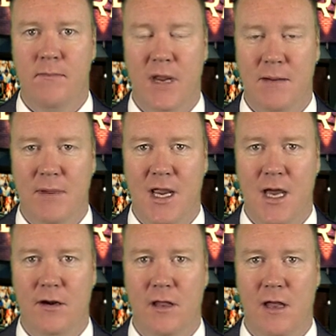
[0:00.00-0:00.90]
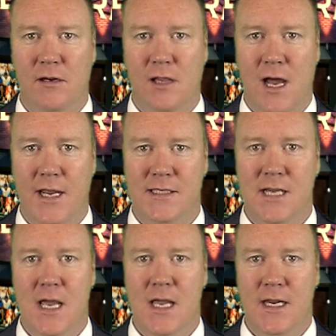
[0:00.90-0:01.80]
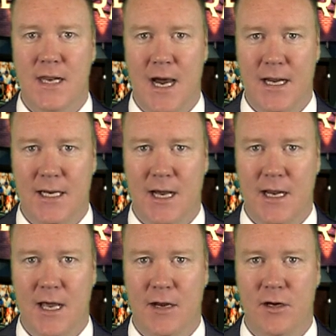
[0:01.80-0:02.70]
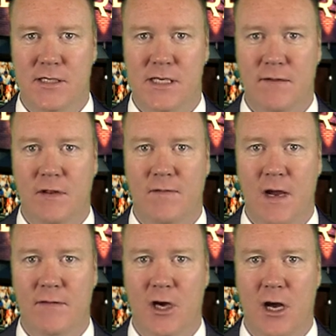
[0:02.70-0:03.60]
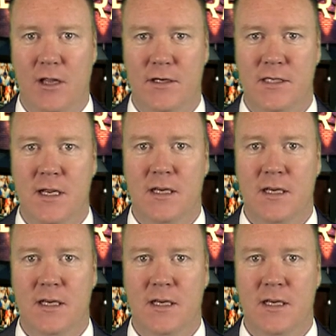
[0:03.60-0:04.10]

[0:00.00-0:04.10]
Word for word: making my $100 clients $9,975.